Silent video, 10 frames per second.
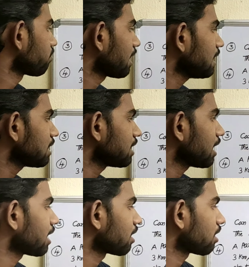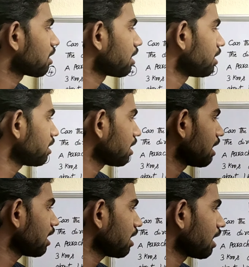flying in an in
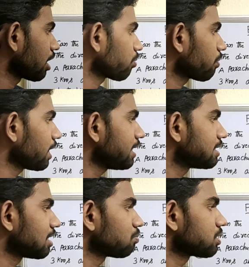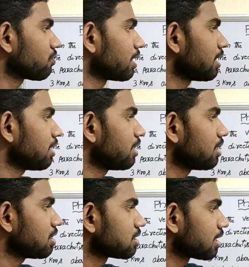a aeroplane jumps when
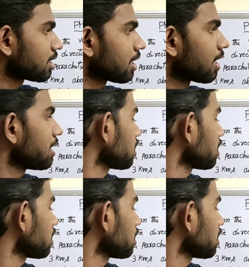it is at a